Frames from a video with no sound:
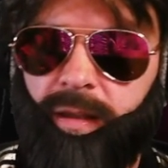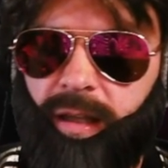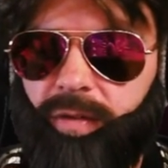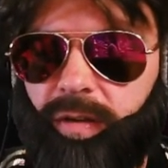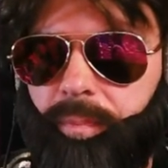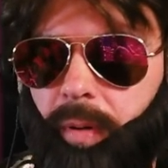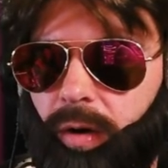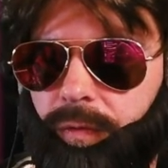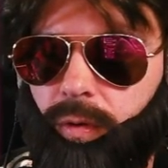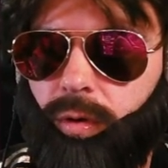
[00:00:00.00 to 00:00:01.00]
Then we have
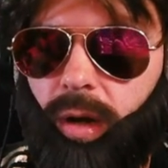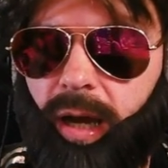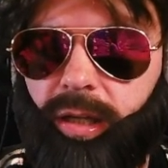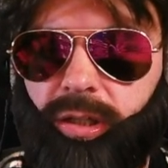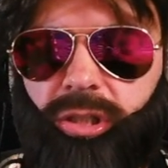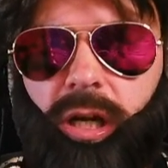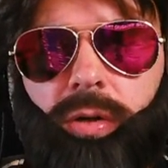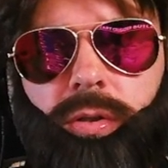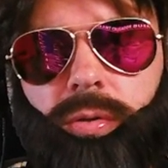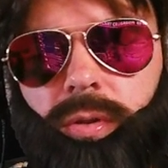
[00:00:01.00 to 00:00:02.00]
powerful cry.
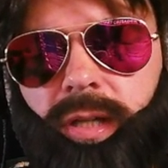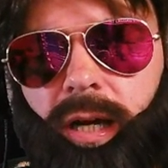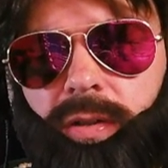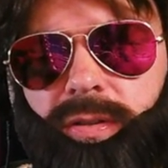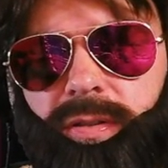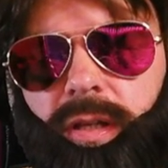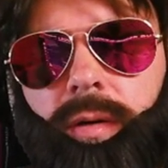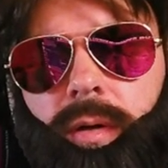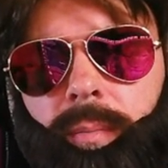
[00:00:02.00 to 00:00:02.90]
Shout cooldowns